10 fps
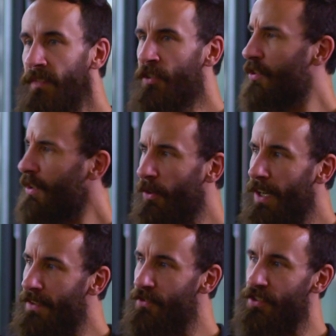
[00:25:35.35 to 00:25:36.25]
It's just like, oh
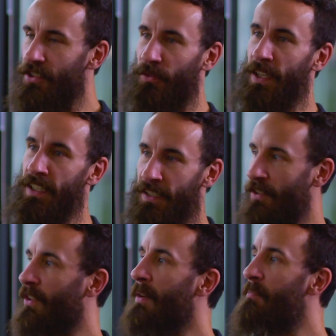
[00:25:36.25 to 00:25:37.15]
yeah, there's a screen and
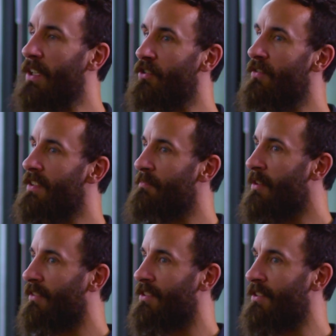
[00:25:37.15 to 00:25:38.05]
you're gonna picture this
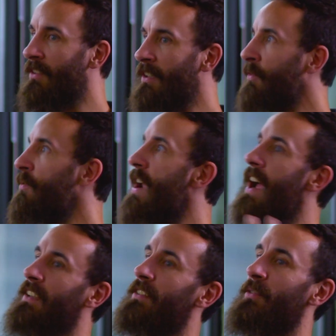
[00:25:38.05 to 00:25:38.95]
monster and
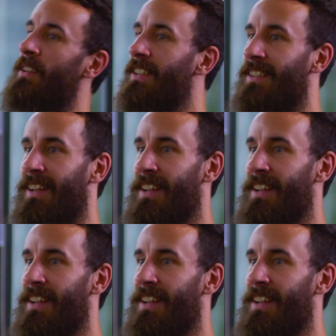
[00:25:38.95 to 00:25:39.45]
react to it.